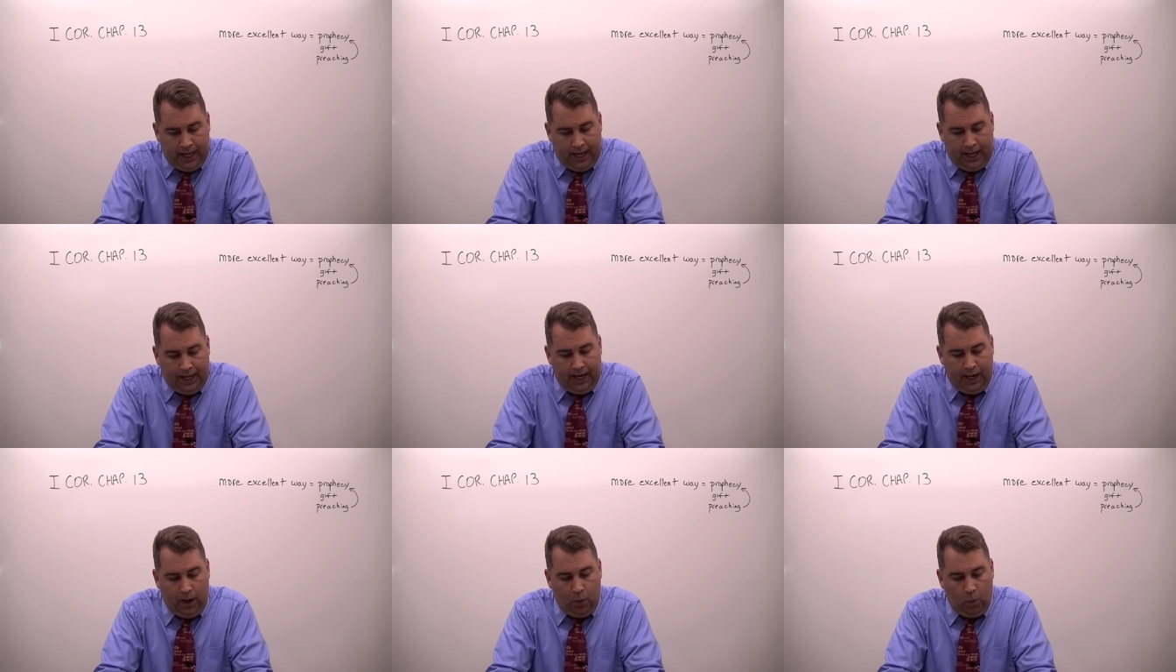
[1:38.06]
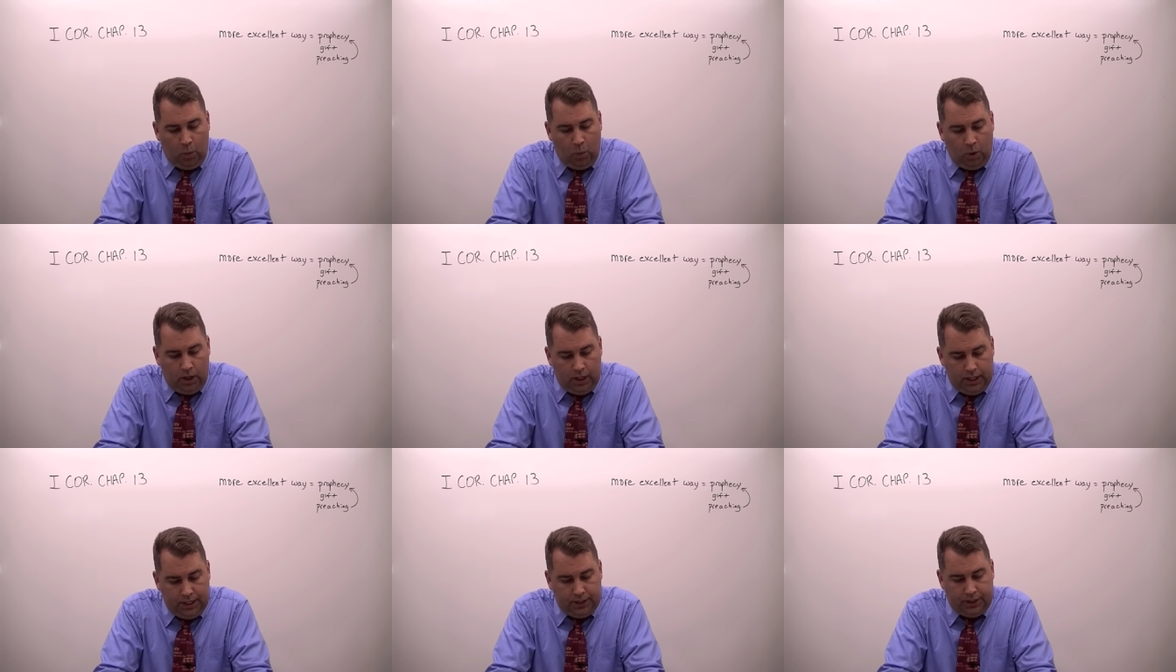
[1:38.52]
And I
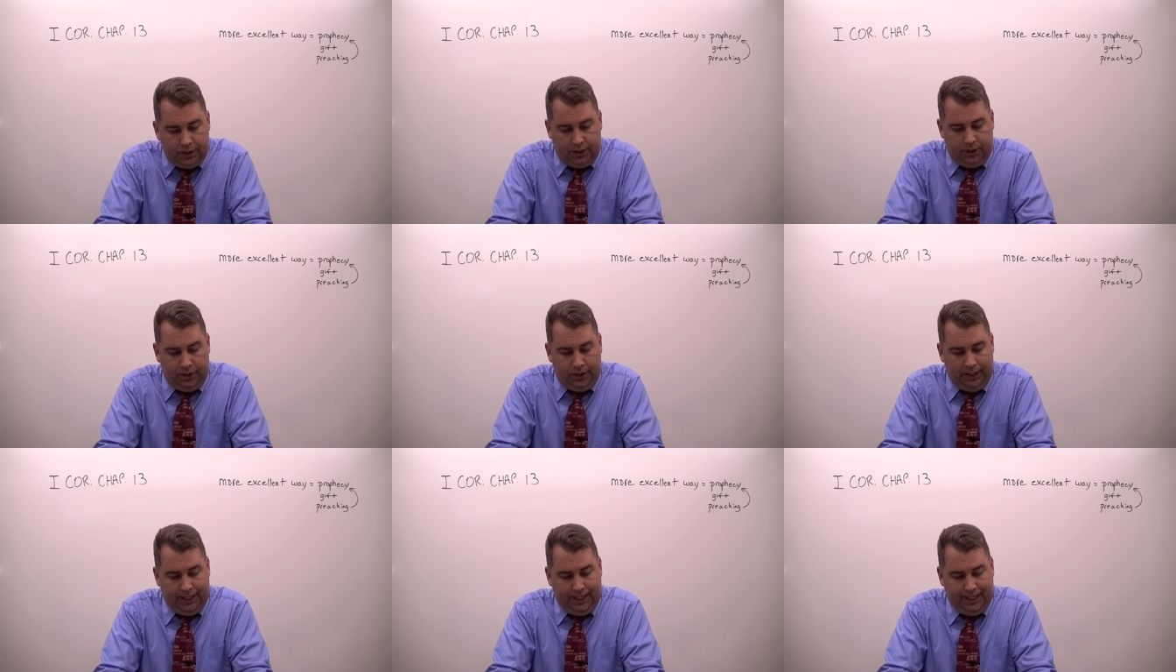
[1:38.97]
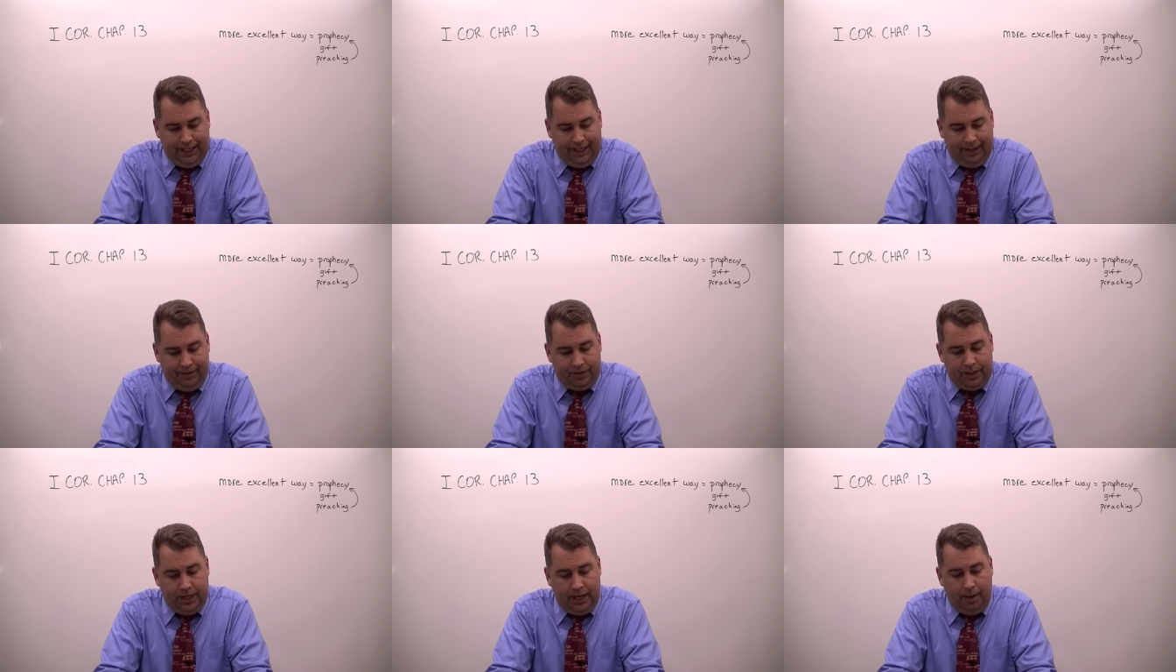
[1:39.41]
wonder
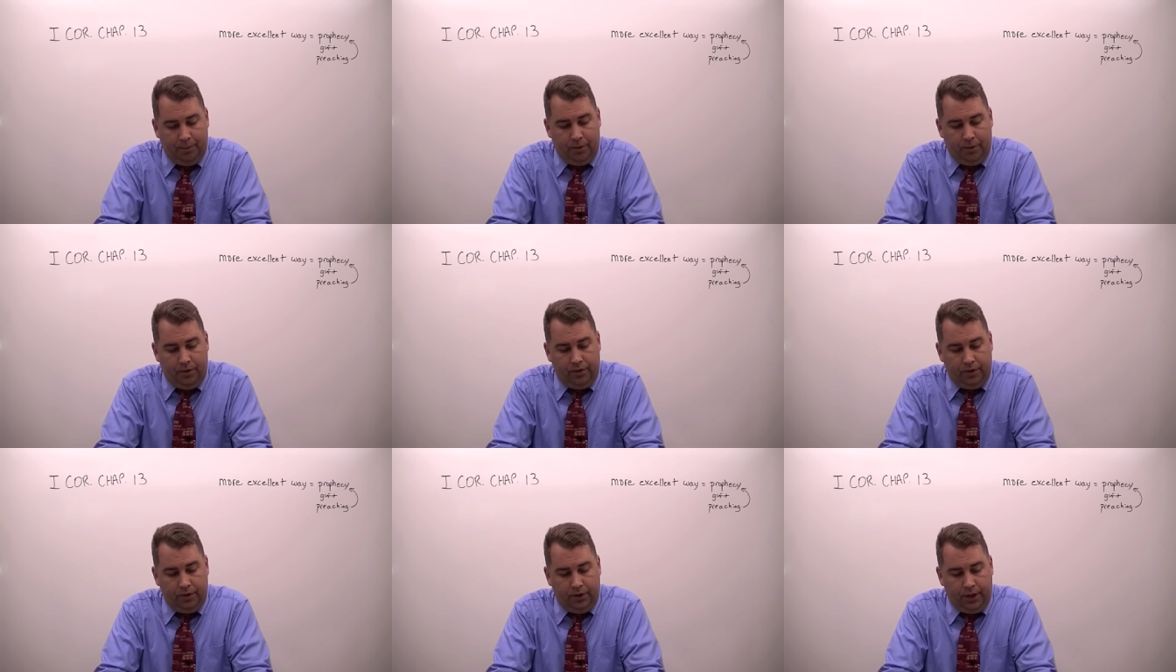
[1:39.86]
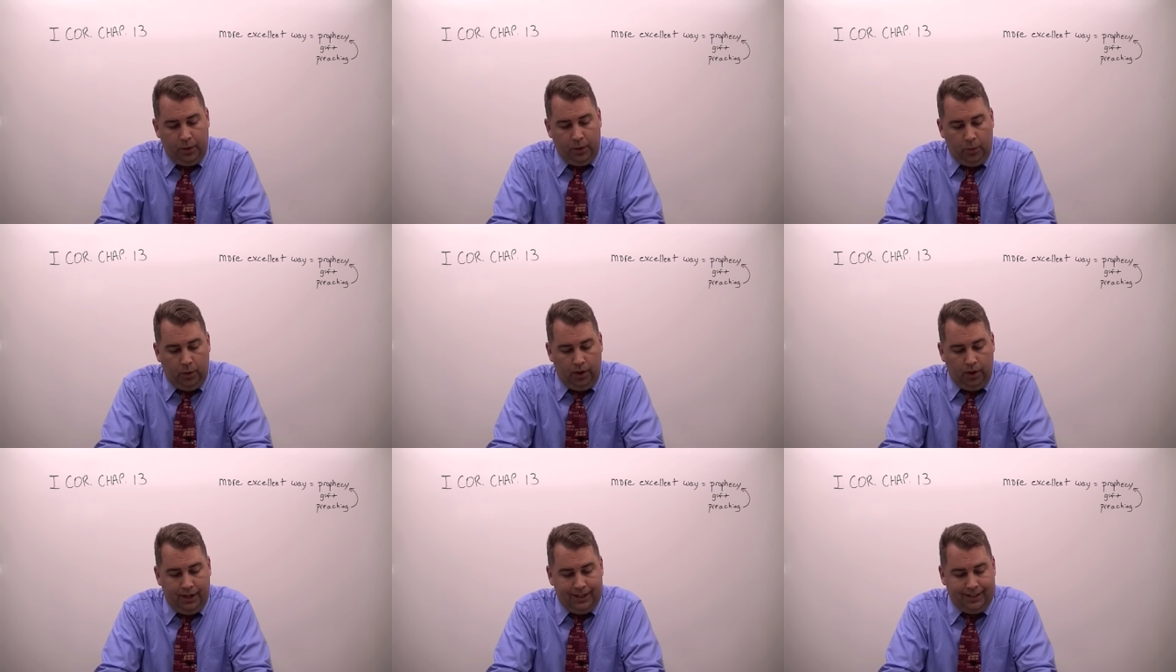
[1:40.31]
if chapter
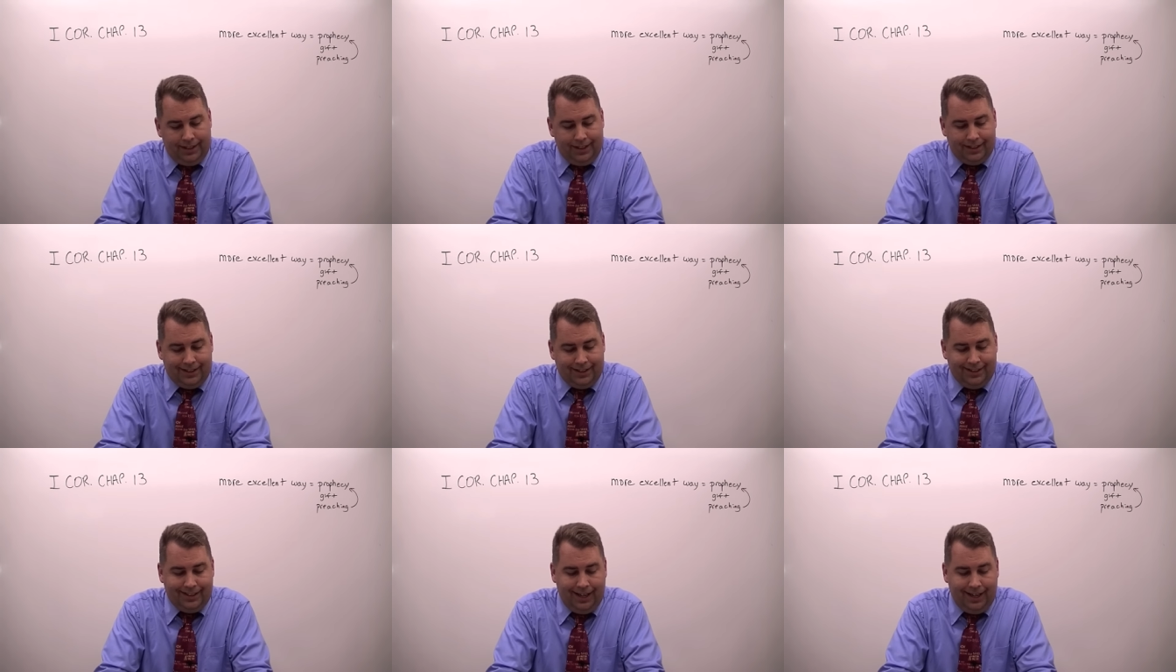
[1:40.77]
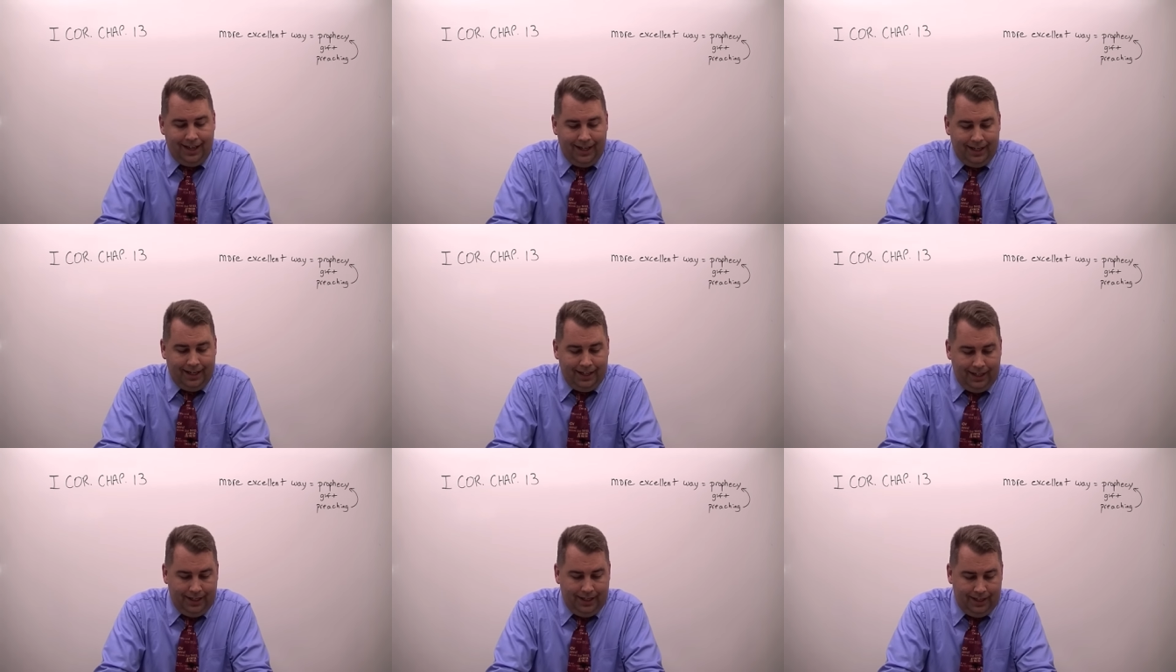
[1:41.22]
31 doesn't
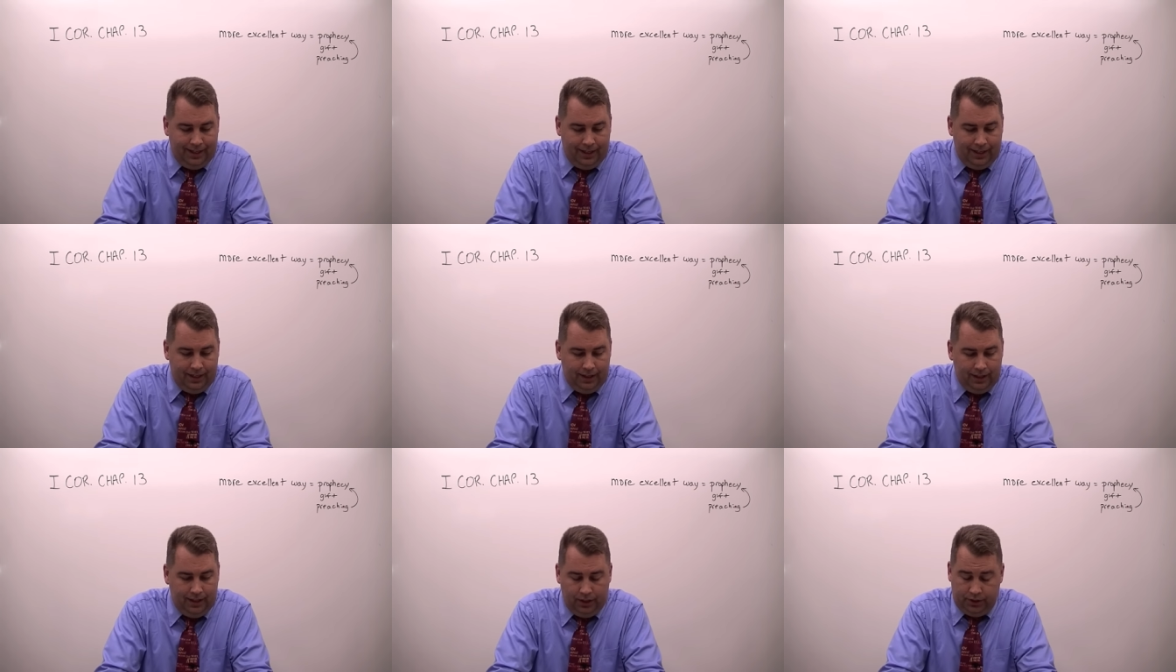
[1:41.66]
tie in,